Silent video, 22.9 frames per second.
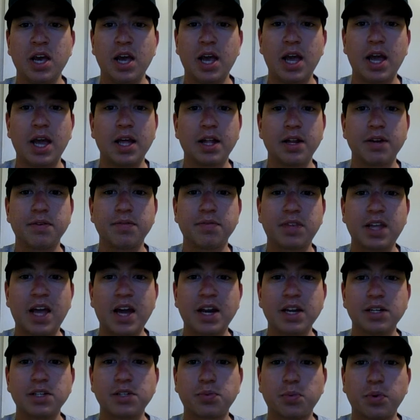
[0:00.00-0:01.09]
And that
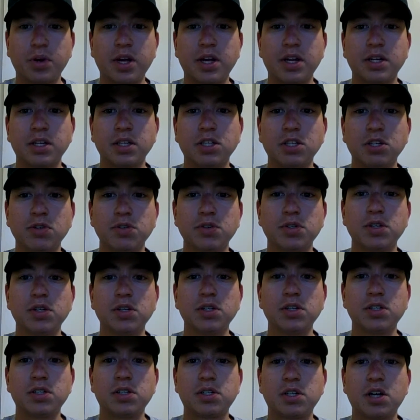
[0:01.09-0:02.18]
is when
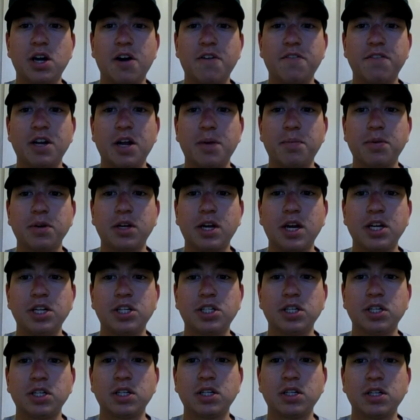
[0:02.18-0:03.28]
users of an
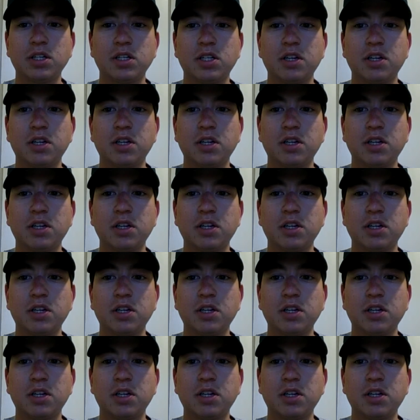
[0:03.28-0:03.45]
application